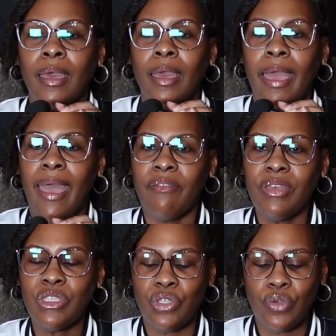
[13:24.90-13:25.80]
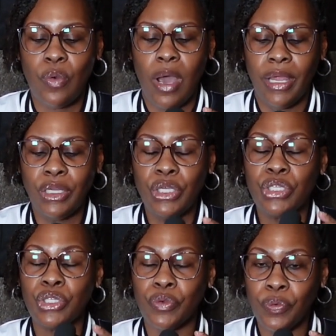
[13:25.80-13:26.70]
having to
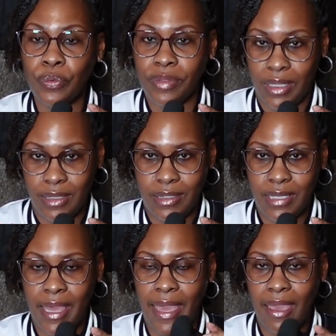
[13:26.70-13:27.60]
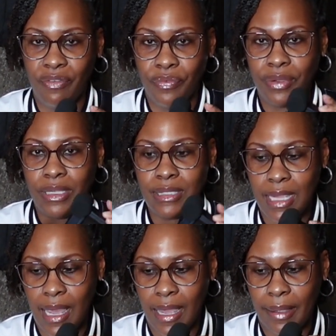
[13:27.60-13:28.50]
unscrew this every
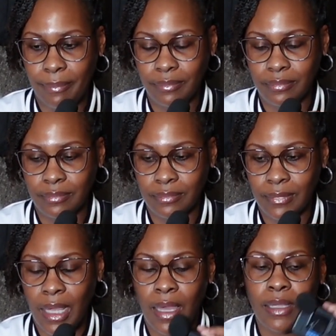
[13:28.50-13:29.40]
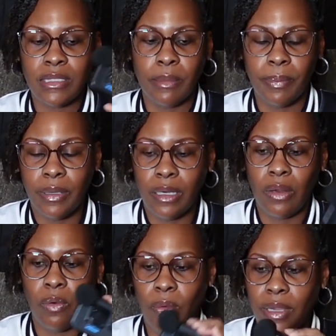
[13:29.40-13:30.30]
time to put
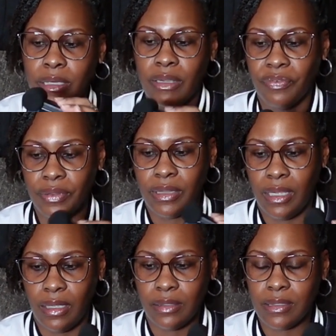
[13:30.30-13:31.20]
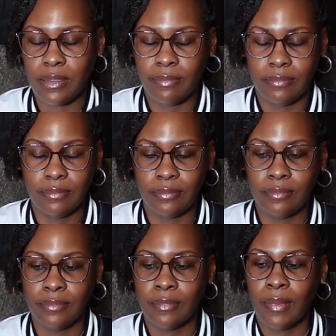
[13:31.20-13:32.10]
it on different things.
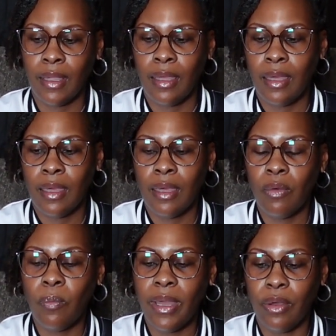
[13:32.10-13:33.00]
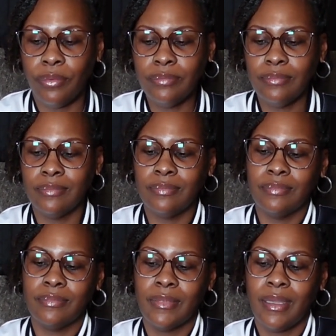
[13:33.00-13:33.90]
Well,
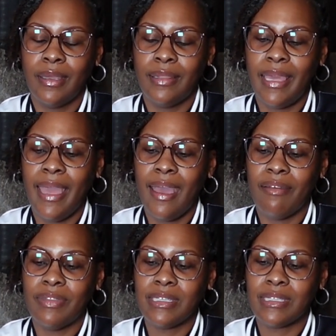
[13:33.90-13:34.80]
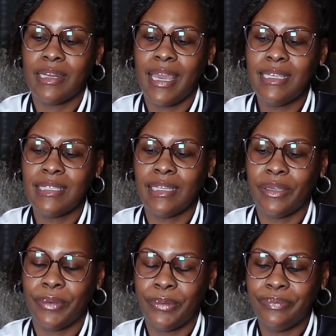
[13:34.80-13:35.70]
they have this nice
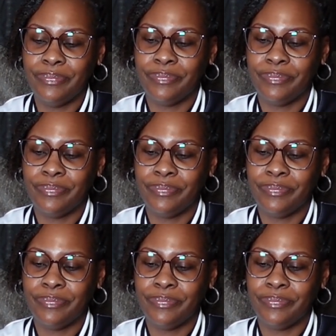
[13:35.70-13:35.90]
little